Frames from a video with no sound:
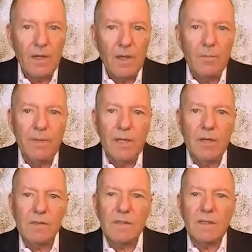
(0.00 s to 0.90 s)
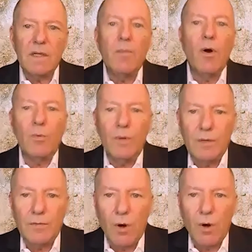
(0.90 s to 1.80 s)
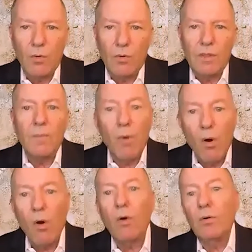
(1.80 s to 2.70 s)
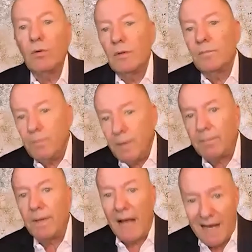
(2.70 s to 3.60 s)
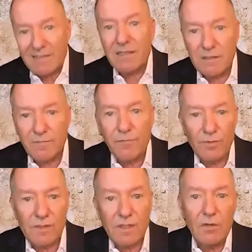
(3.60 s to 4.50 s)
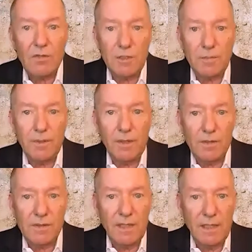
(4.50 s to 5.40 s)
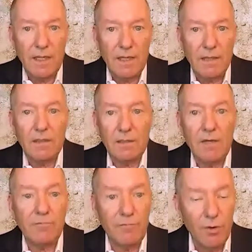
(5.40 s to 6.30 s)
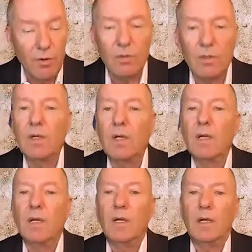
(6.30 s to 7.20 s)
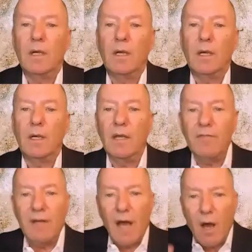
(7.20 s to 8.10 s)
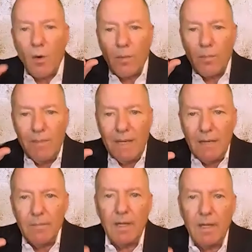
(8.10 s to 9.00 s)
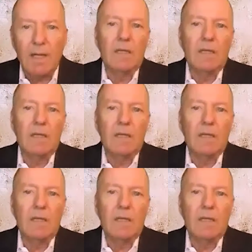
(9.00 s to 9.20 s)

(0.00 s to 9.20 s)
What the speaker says: because the more we grow, the more people ask us for scholarship because they can't afford even our minimal